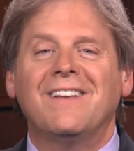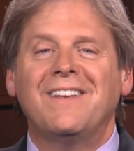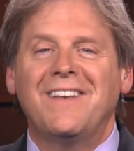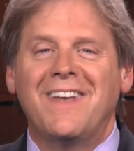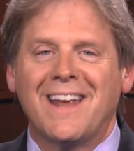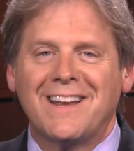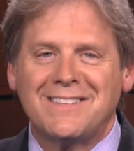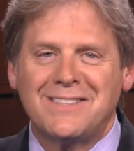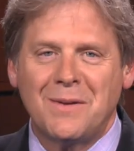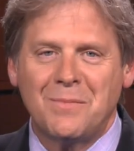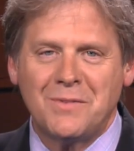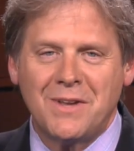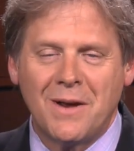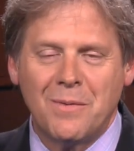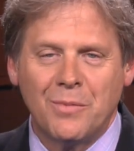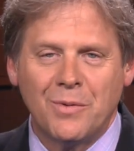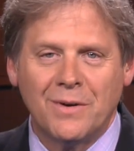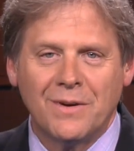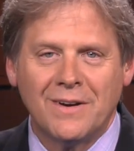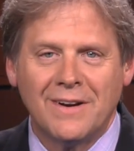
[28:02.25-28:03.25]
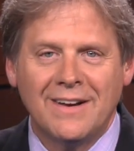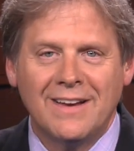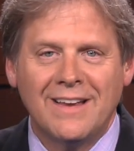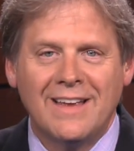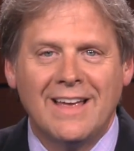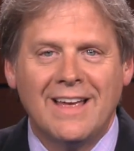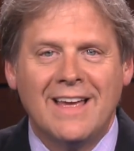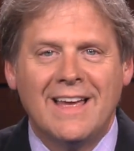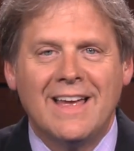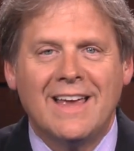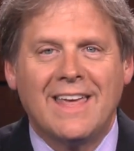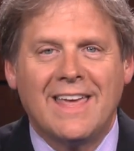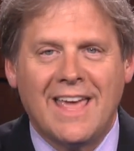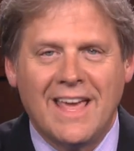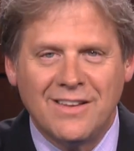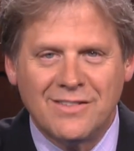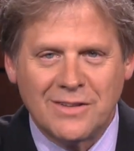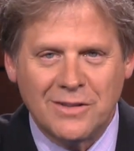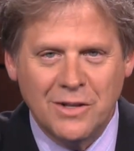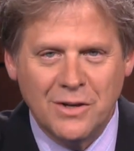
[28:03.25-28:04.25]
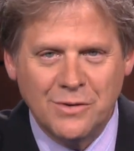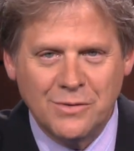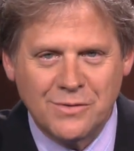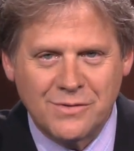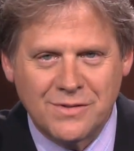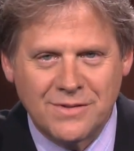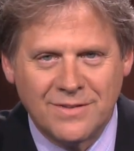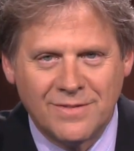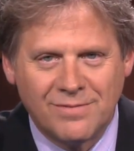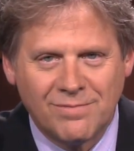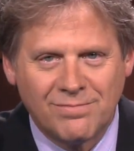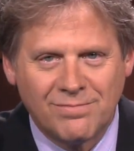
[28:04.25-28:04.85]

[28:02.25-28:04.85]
next September, case closed.